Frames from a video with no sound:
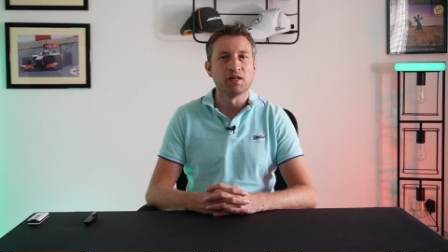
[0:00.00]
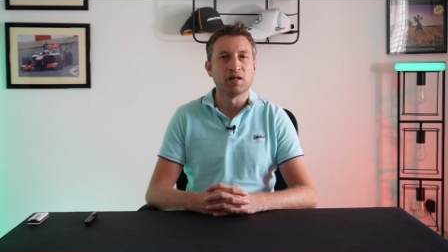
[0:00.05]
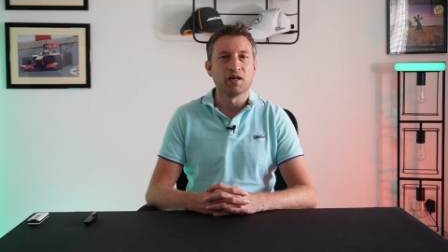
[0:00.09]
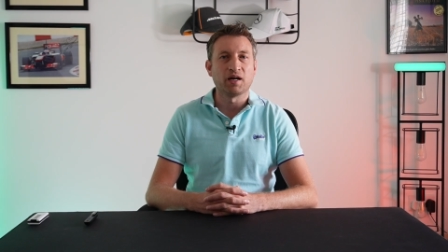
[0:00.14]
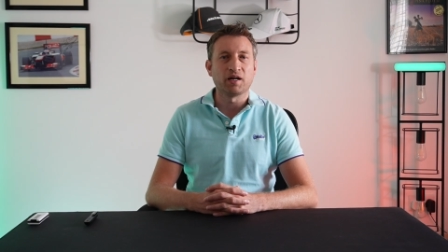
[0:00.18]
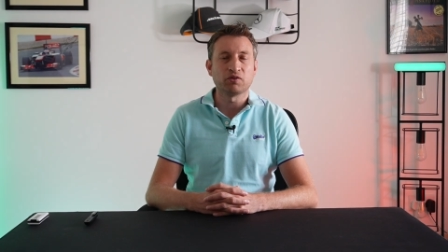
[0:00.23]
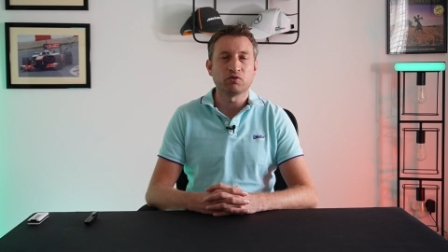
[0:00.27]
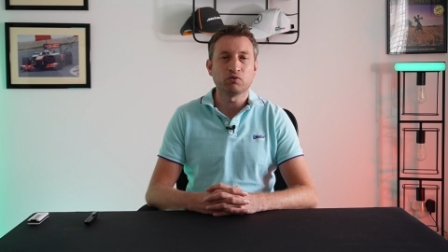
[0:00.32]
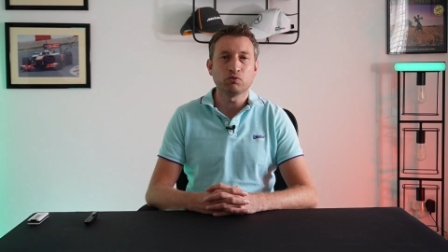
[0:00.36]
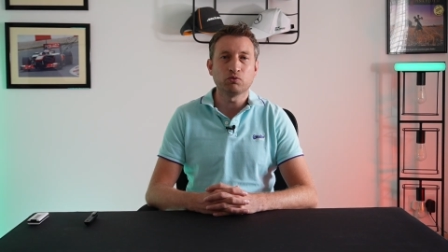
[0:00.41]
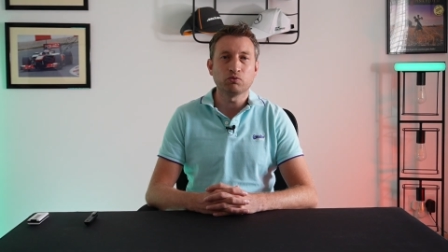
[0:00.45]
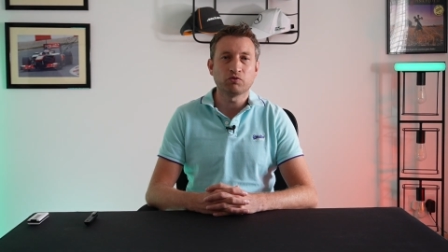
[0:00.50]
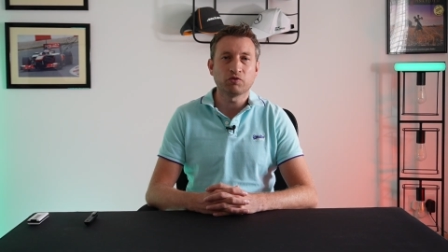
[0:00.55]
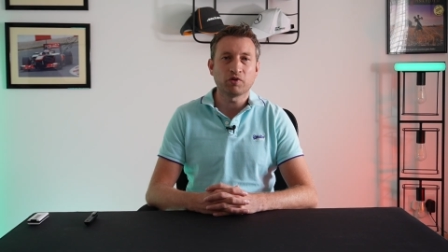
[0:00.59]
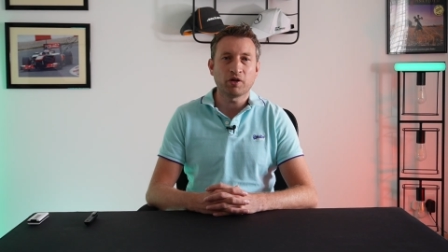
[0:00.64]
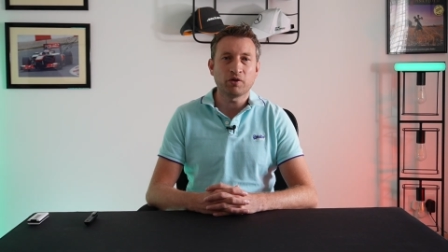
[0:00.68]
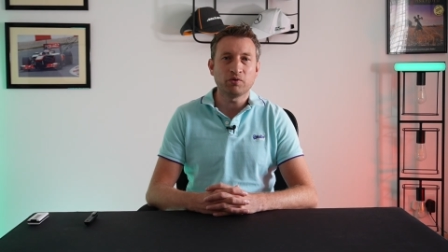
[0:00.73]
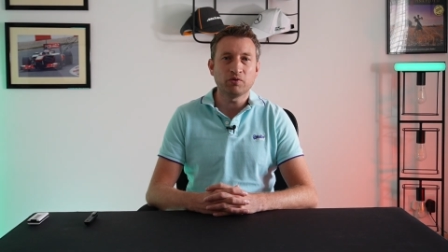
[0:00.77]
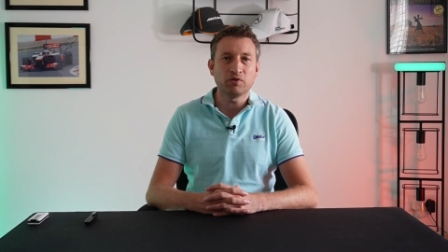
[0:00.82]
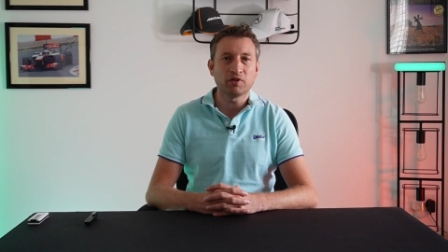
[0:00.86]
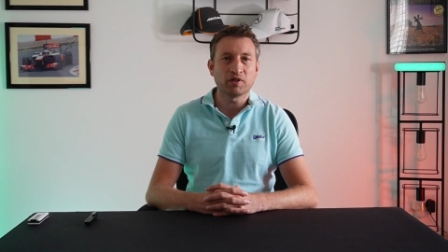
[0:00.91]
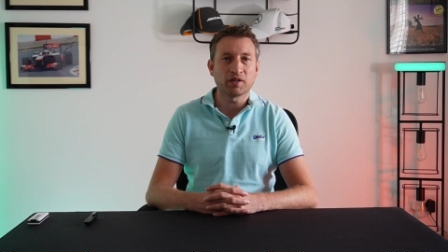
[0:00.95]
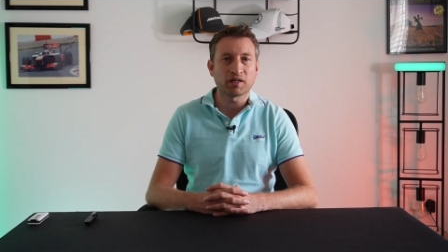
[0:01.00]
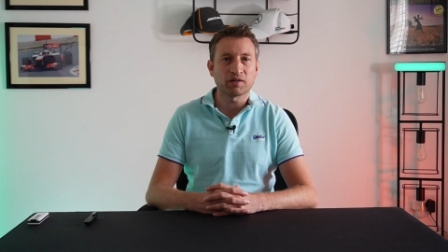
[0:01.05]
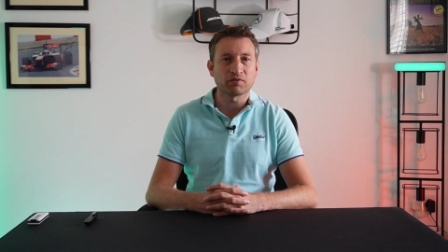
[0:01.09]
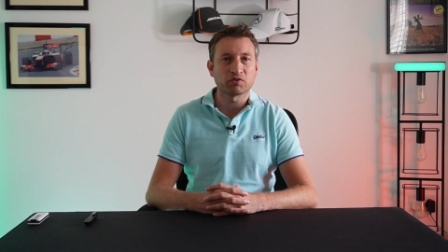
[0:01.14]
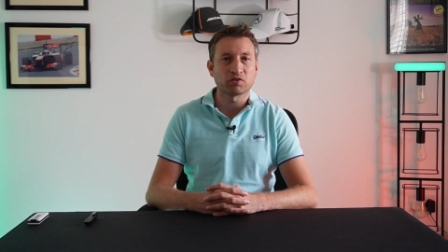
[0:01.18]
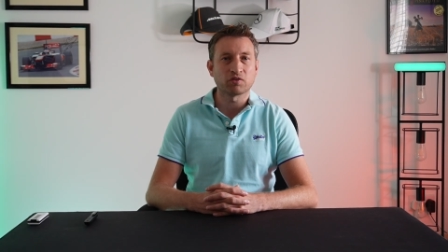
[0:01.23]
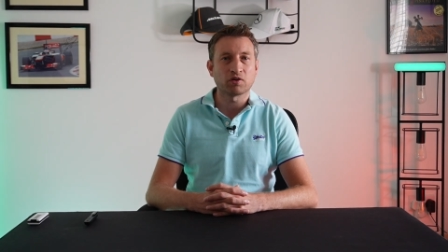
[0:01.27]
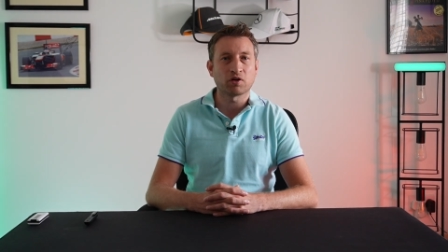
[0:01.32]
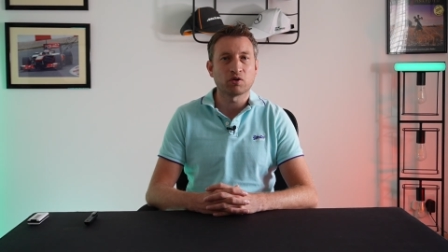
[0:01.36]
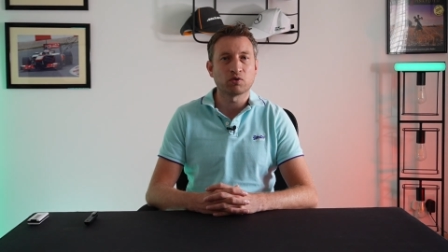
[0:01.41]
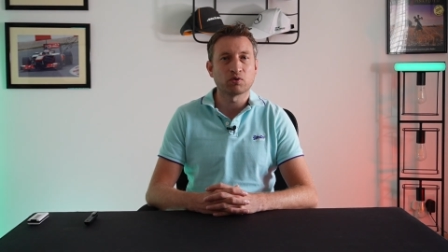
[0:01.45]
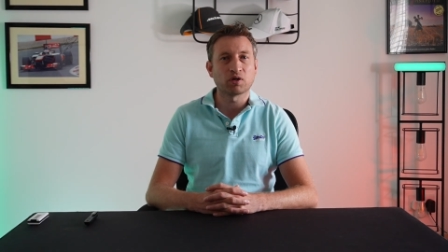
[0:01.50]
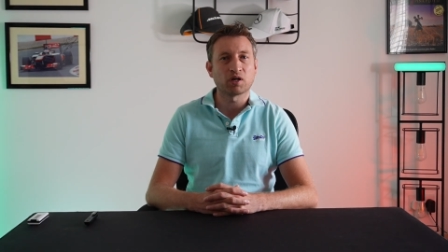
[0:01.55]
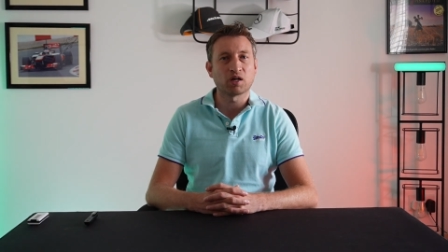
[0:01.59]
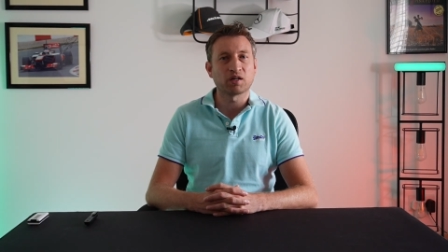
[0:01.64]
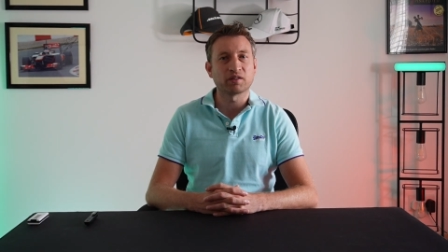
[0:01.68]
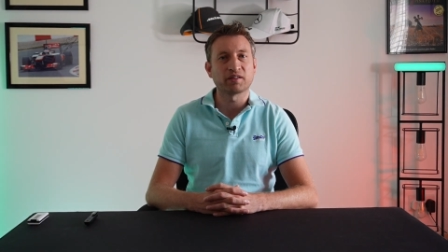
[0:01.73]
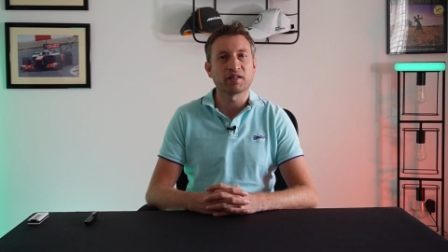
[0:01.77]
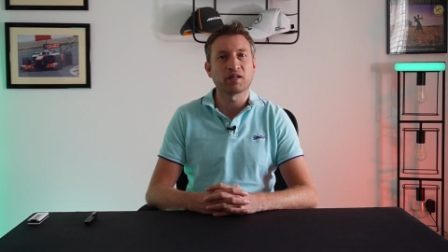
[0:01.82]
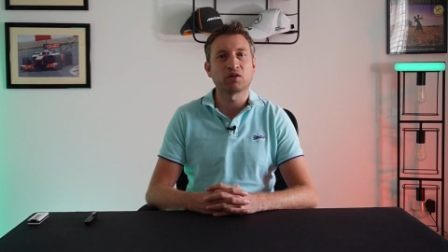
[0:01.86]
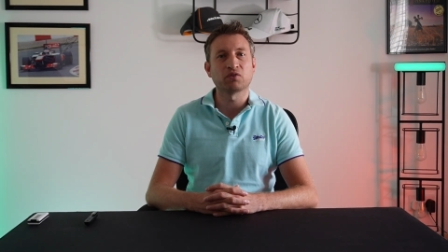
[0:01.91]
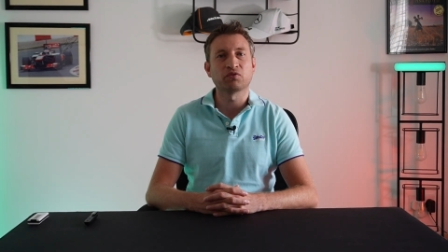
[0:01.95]
And also you can have a tile
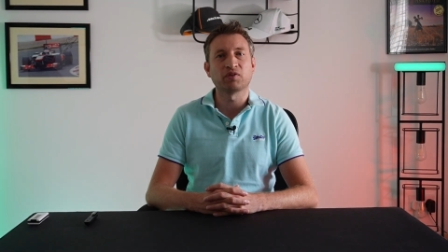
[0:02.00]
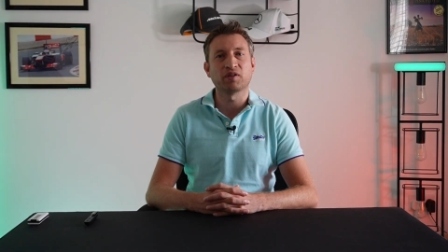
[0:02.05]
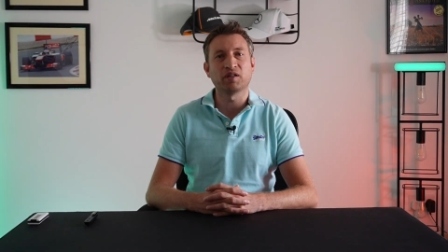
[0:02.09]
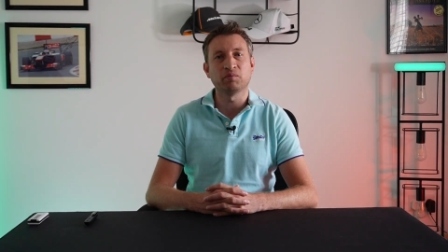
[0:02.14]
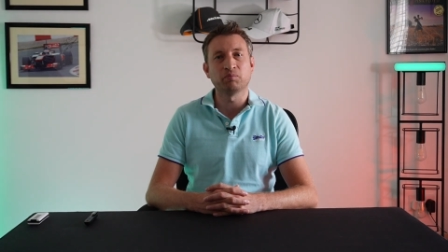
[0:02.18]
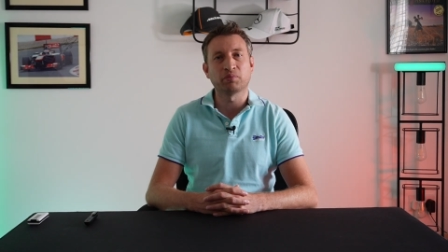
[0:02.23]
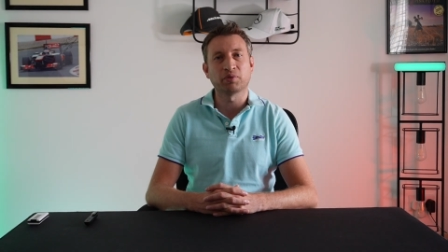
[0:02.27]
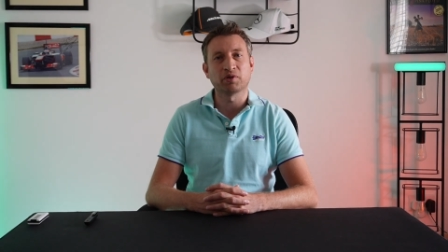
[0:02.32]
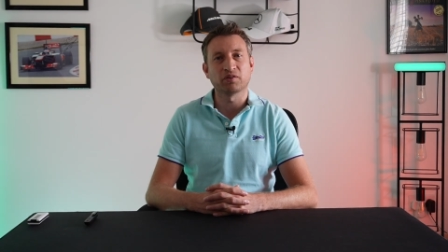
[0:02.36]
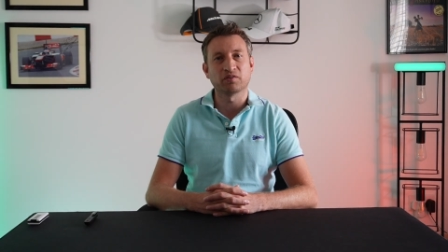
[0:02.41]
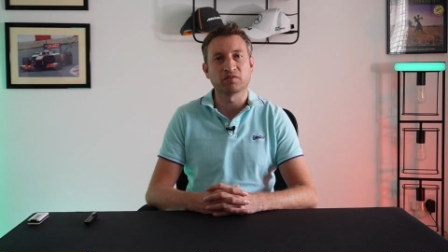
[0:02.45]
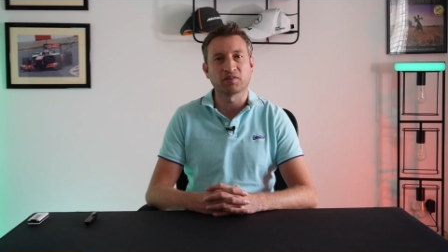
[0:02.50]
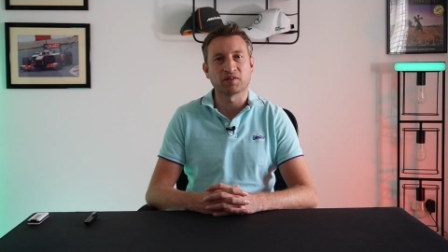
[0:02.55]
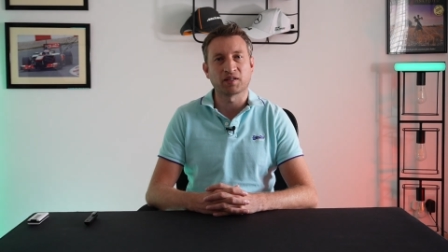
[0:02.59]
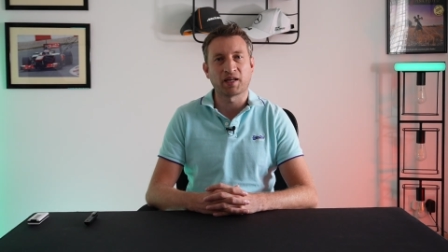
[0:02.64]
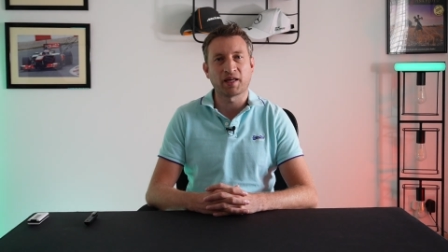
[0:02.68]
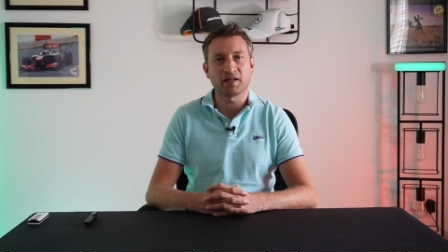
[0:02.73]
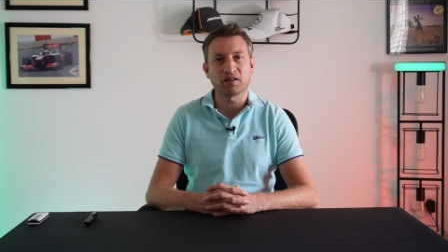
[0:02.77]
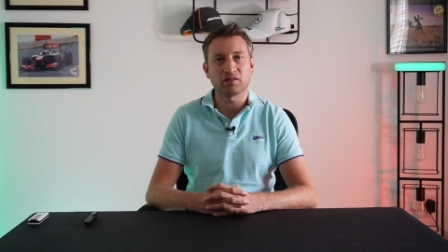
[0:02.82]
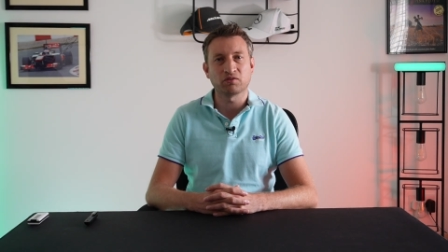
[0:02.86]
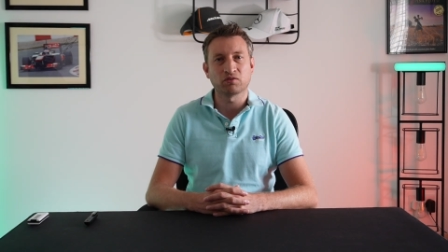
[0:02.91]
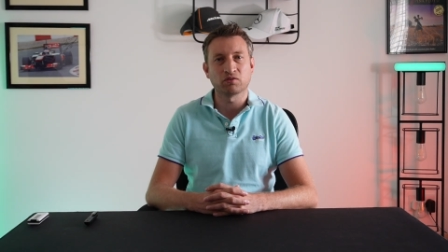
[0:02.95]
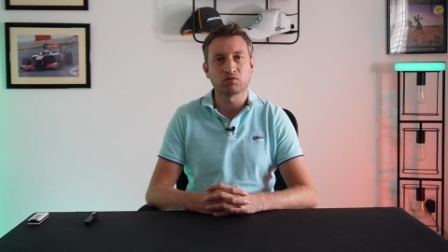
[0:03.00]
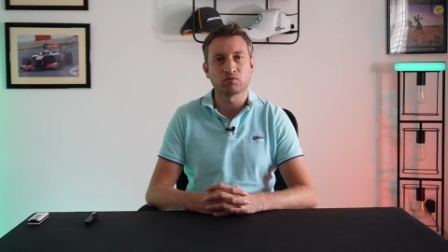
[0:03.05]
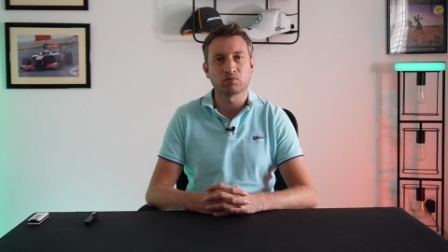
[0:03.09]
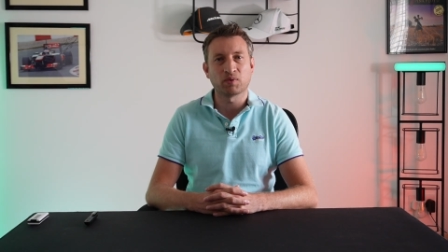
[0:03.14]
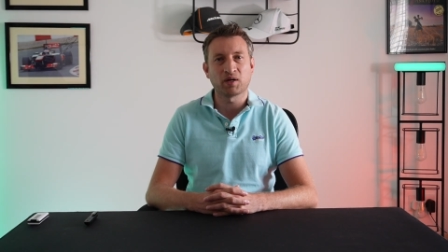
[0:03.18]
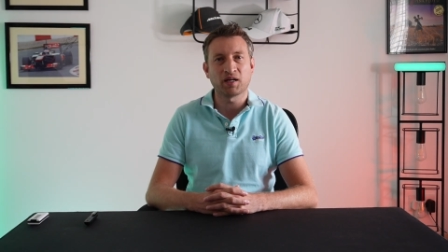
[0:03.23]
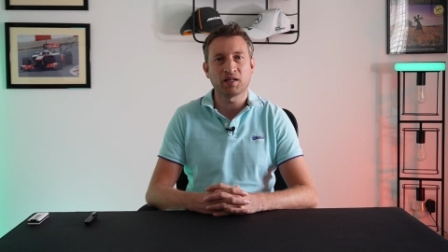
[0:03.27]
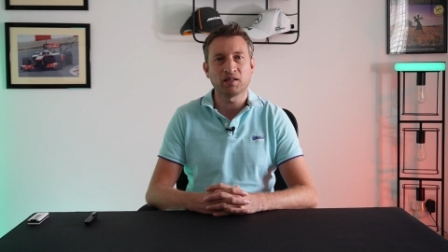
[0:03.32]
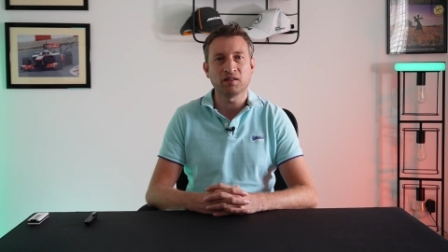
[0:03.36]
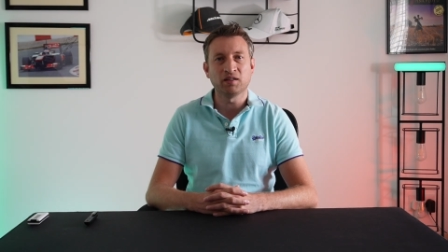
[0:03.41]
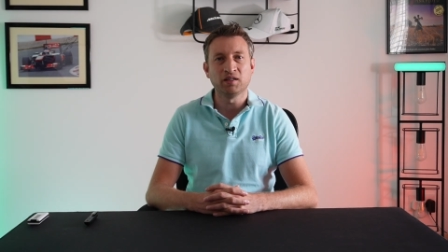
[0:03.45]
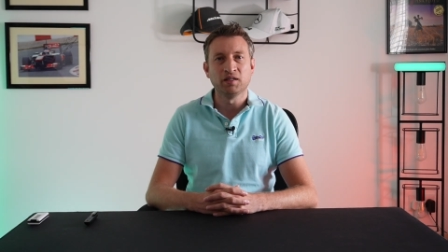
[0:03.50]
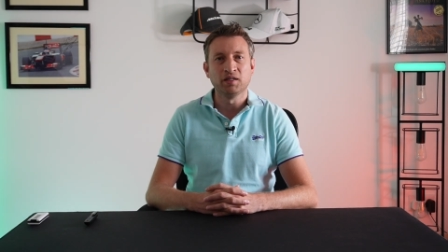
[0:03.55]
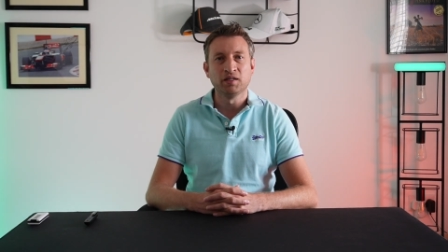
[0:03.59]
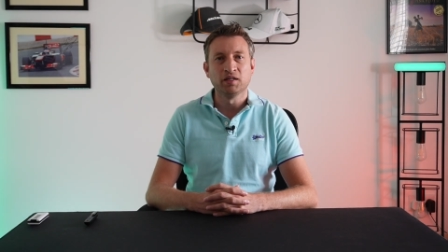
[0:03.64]
card now for input selects as well.